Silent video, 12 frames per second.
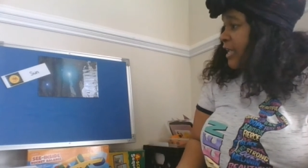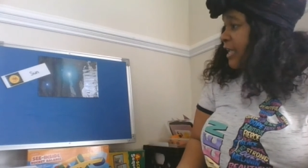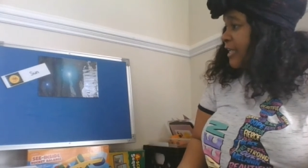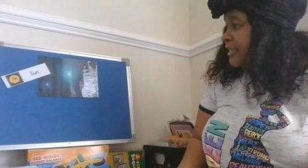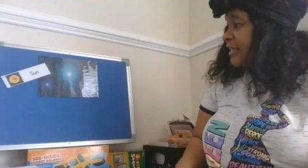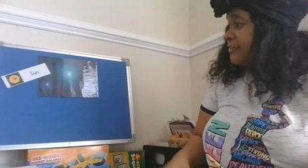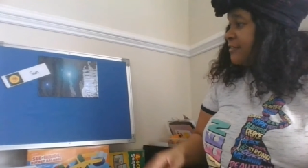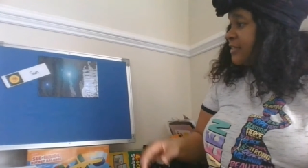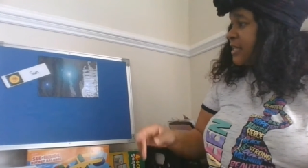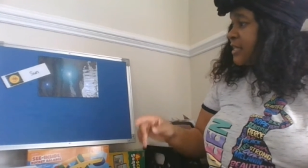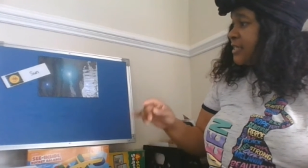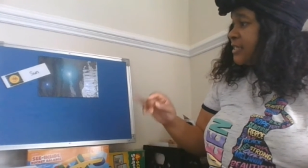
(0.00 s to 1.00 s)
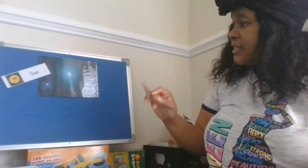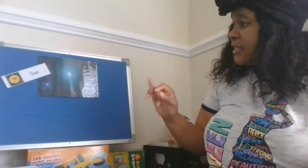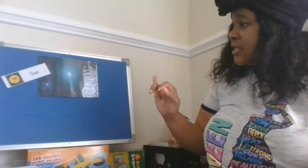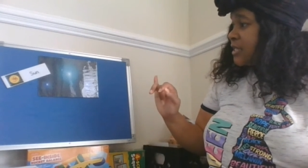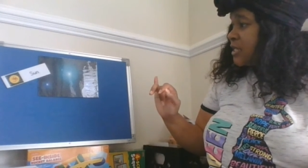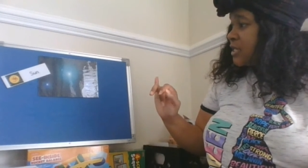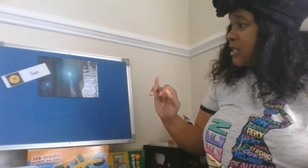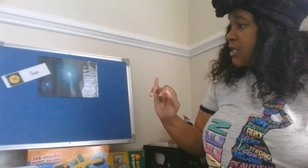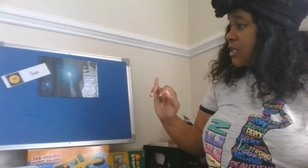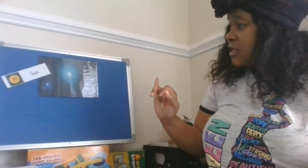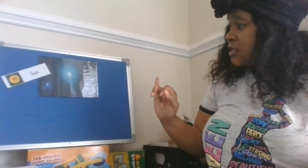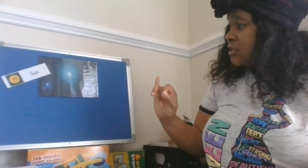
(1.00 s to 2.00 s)
It gives us
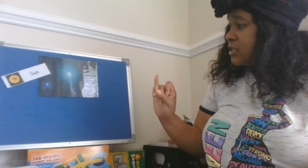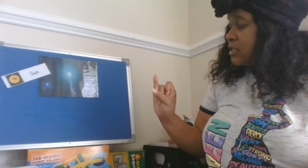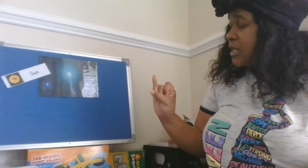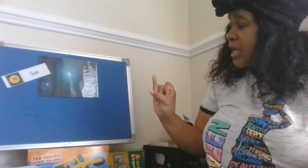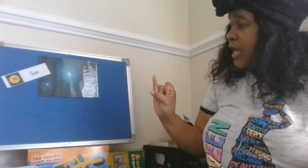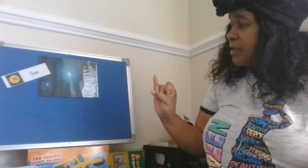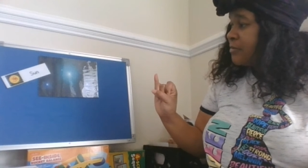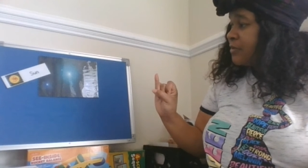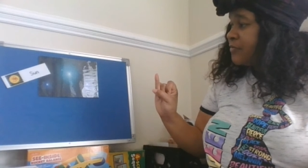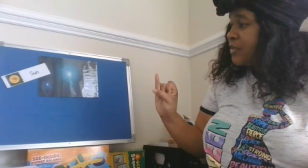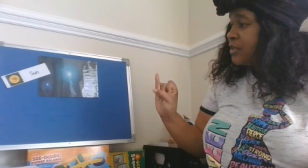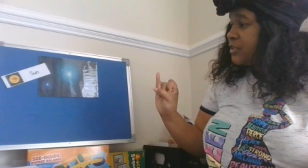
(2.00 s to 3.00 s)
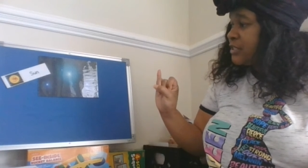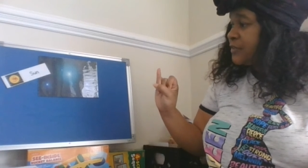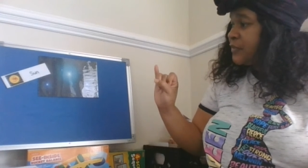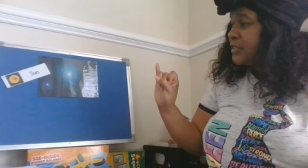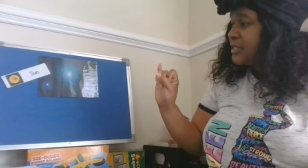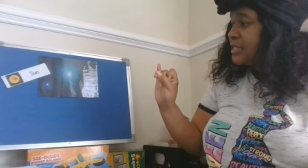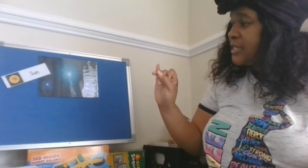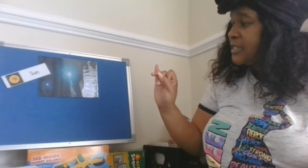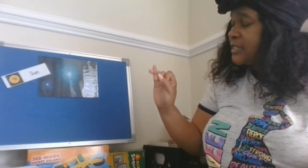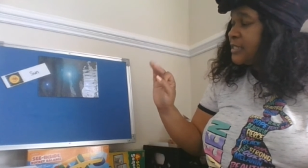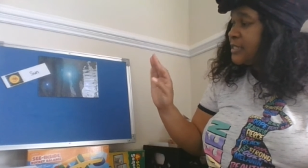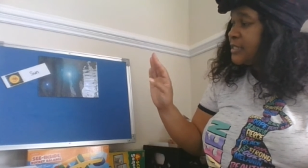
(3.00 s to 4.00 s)
the time of year, different
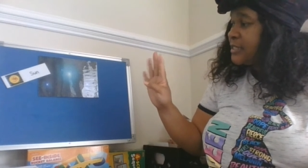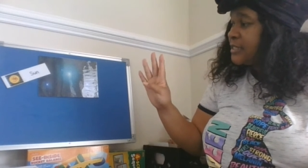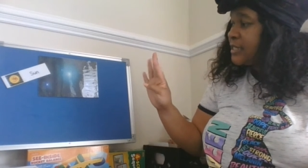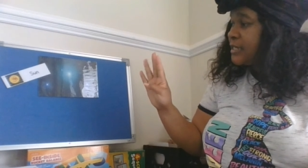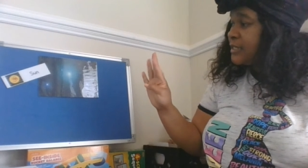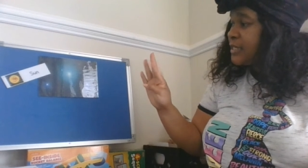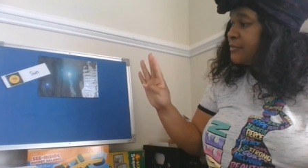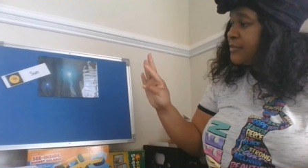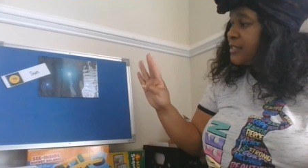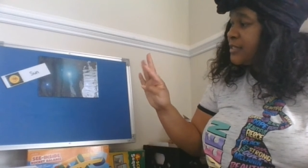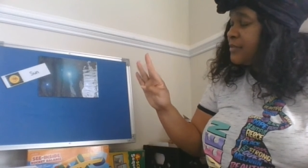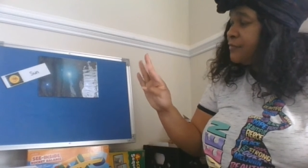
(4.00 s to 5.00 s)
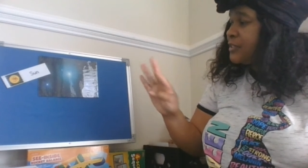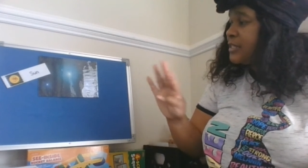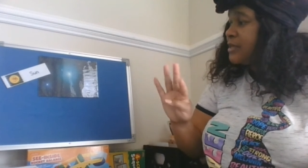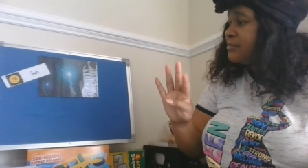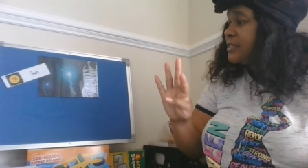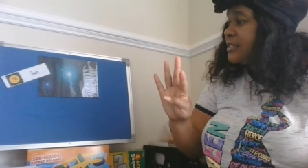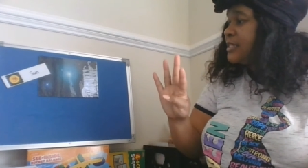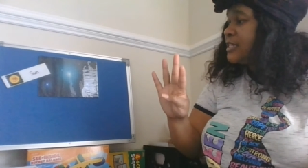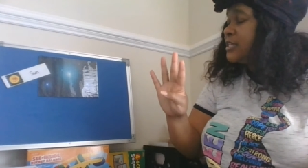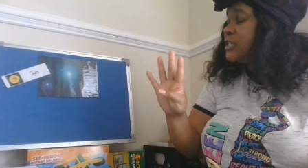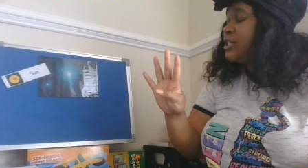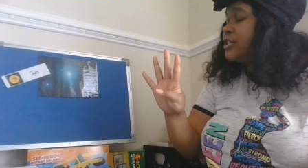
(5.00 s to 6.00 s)
seasons. The sun gives us different times of
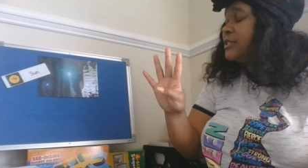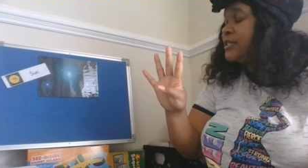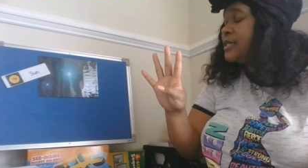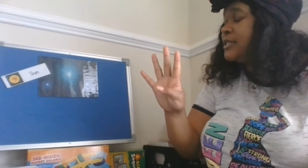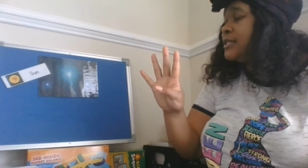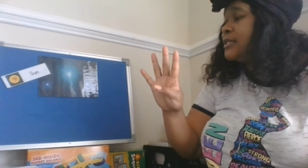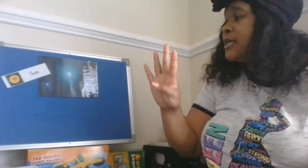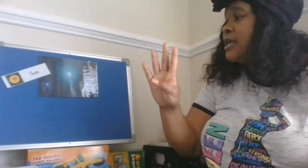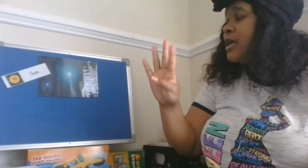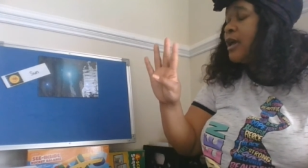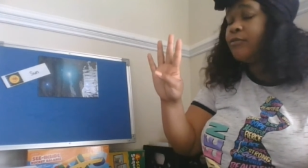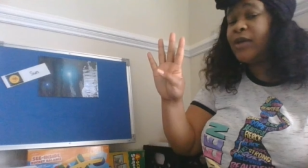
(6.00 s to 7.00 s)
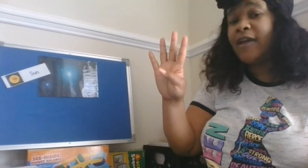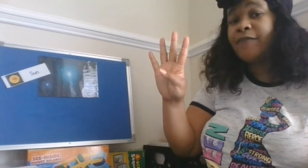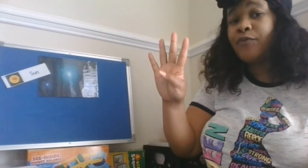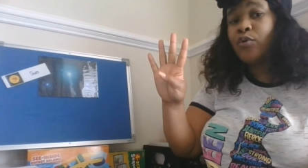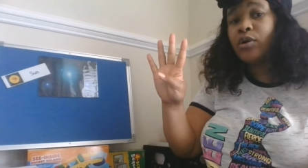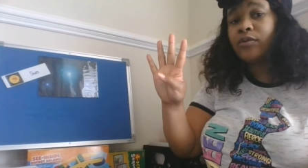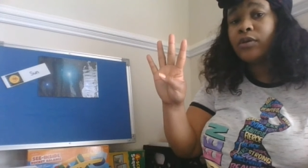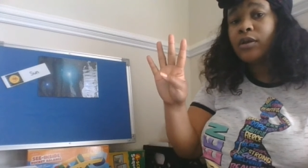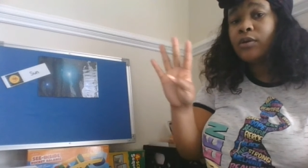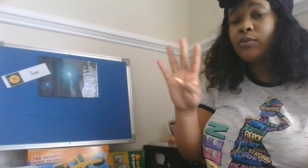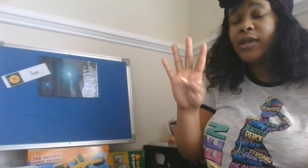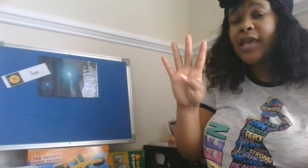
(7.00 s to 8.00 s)
seasons, and we have four.
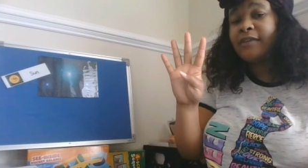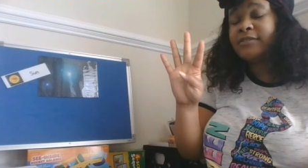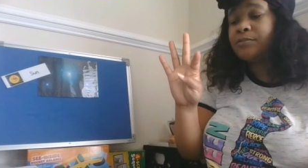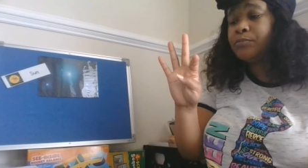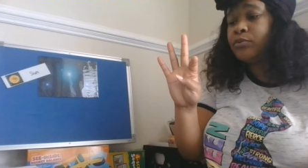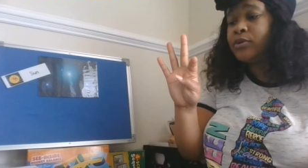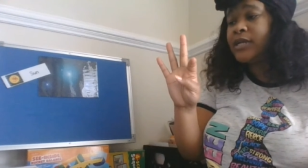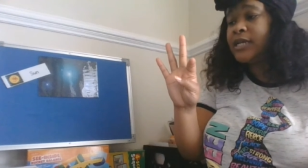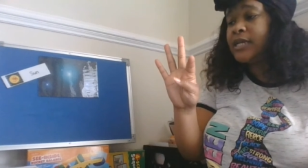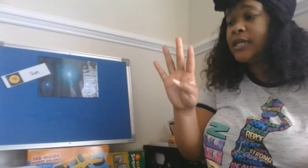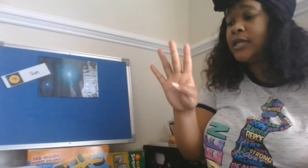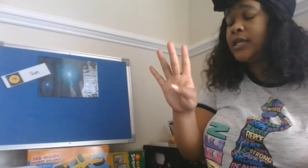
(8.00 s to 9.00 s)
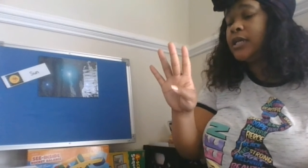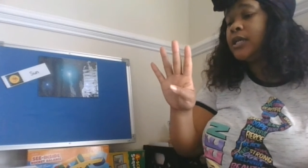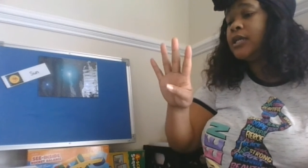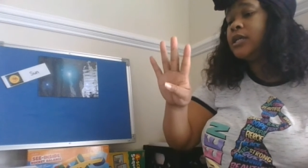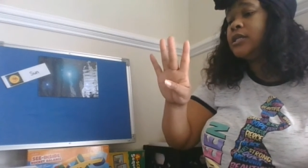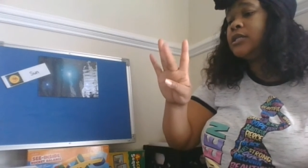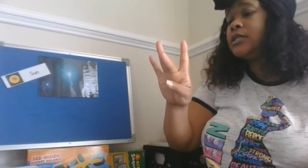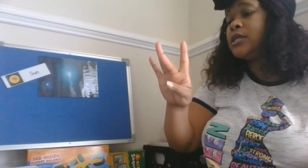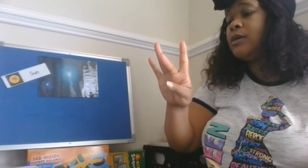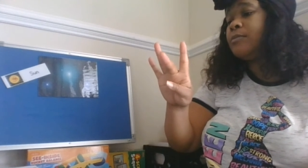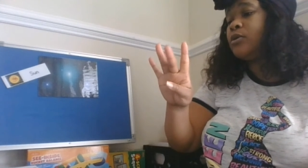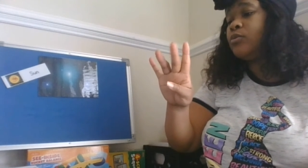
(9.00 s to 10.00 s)
We have spring,
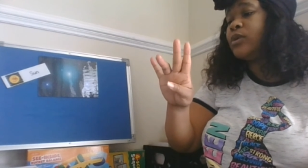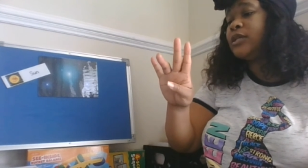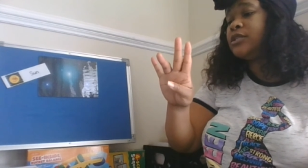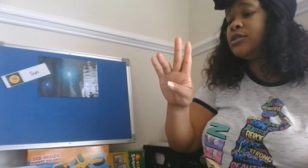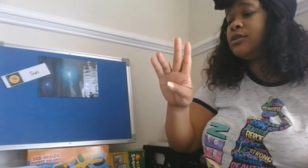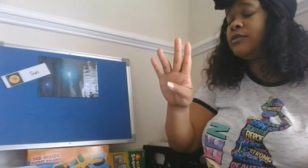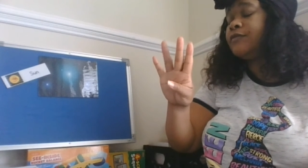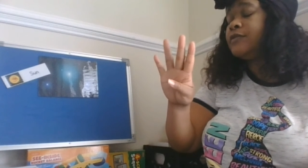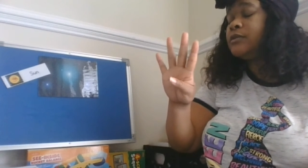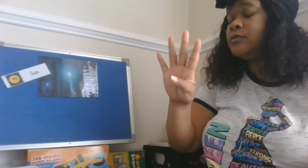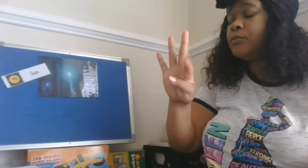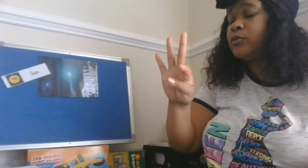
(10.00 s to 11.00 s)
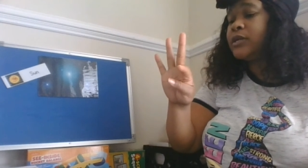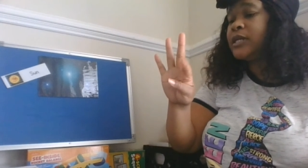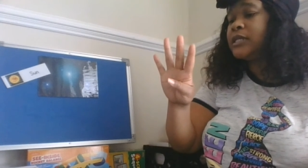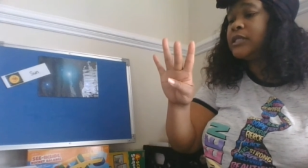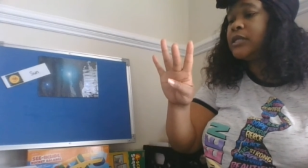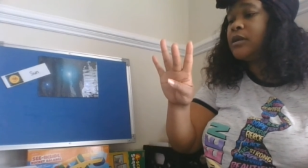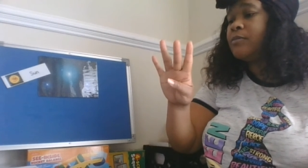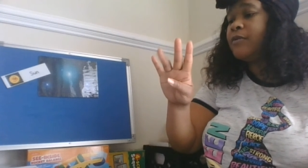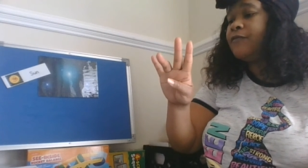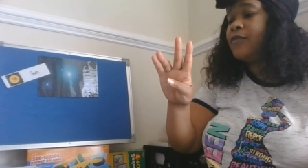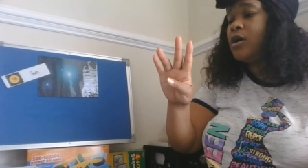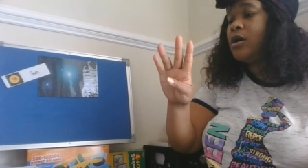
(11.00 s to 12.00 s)
summer, winter, spring, summer,
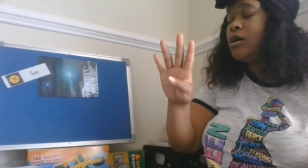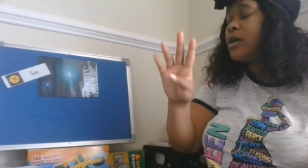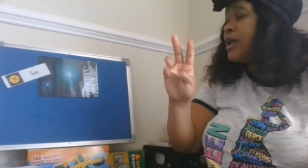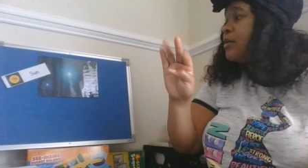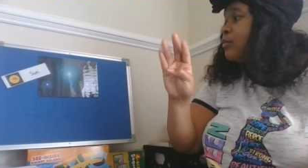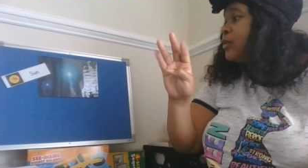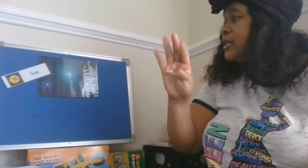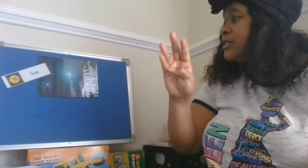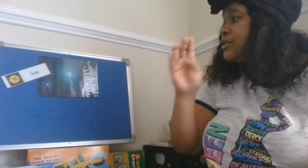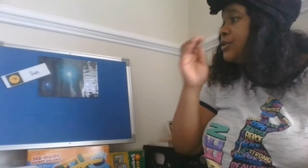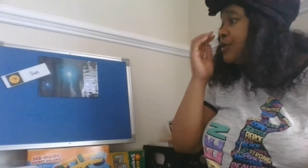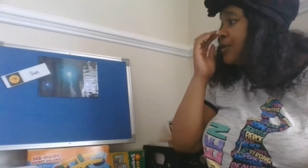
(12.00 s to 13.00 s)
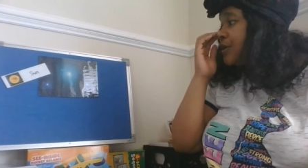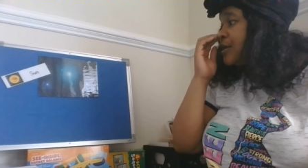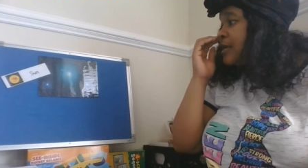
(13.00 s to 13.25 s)
fall, and winter.